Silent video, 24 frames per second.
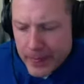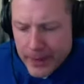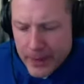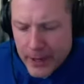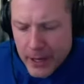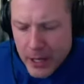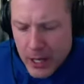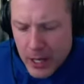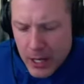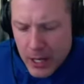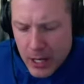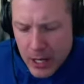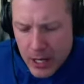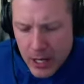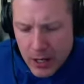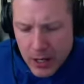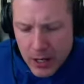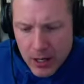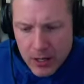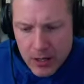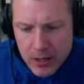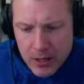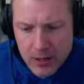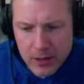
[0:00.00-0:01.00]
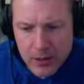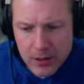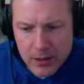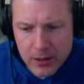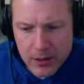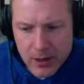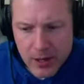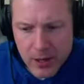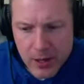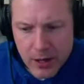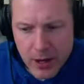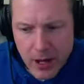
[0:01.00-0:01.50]
Uh,
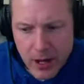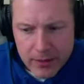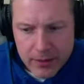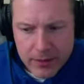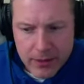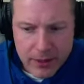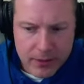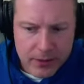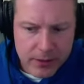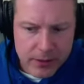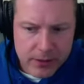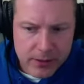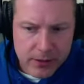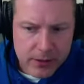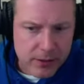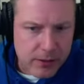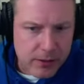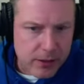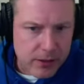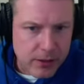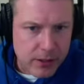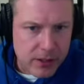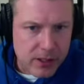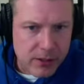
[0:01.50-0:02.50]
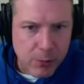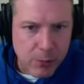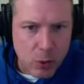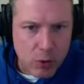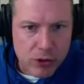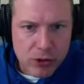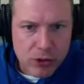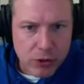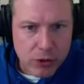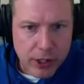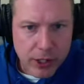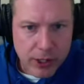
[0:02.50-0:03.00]
and I think this is just a
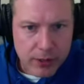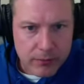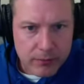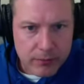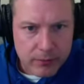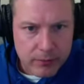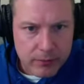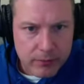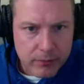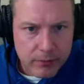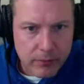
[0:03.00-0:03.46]
smokescreen,